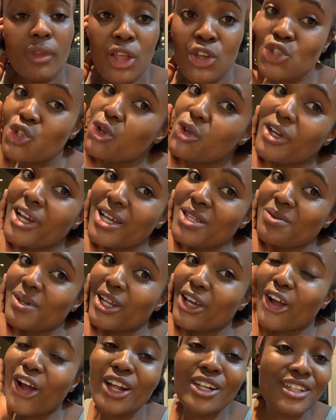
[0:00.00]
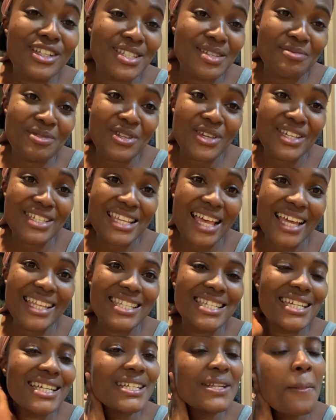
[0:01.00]
show you guys what I got because I'm so
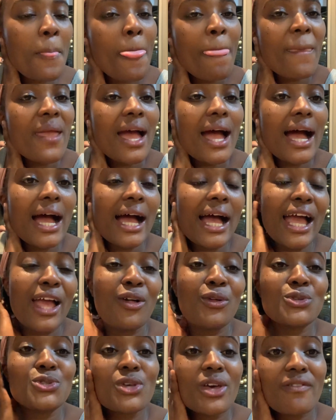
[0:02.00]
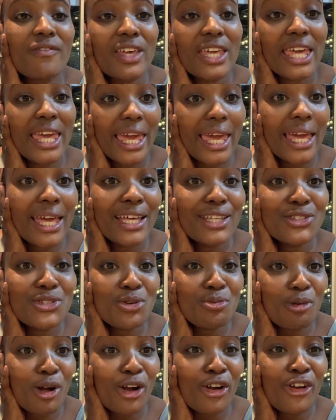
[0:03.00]
excited. Uh, I also have a gig
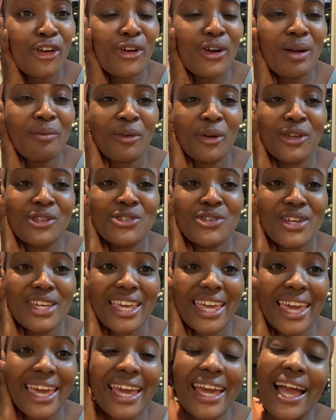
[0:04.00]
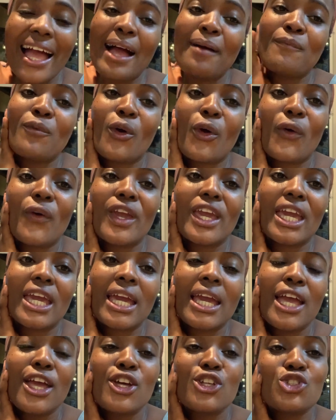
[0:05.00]
tomorrow. I'm going to a gig. I'm
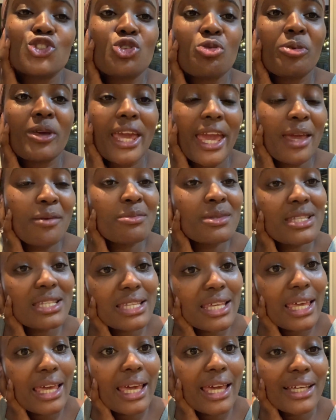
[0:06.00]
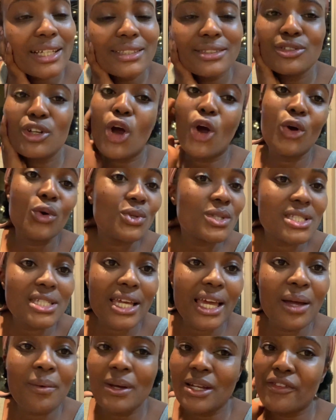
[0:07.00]
going to be emceeing,
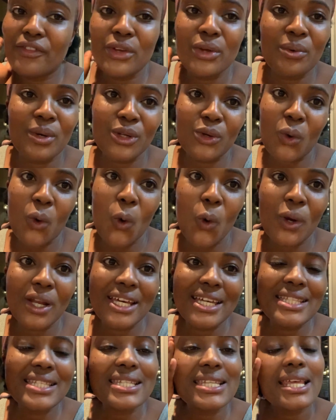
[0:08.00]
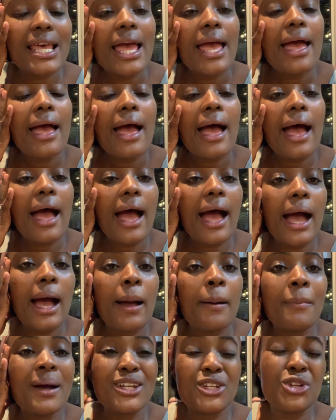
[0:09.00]
hosting, whatever you want to call it.
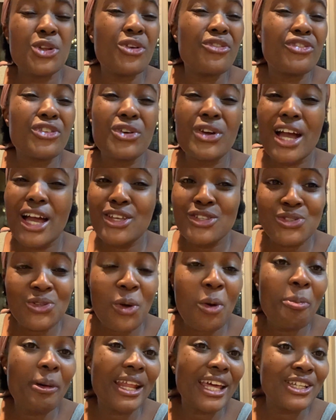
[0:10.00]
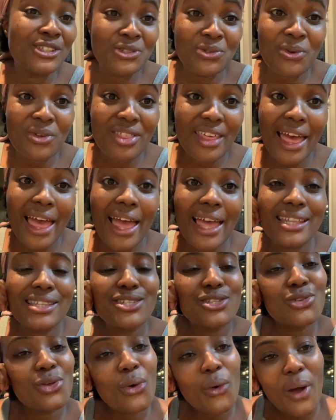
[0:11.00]
Um, I don't know if you guys know, but I do that.
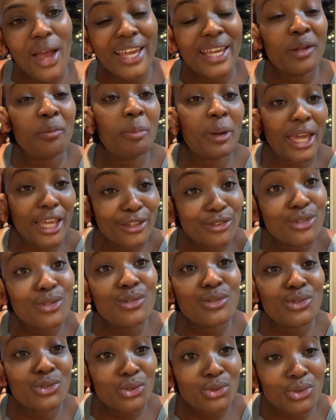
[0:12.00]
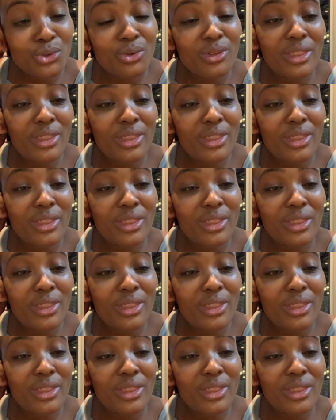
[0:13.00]
So I get paid to do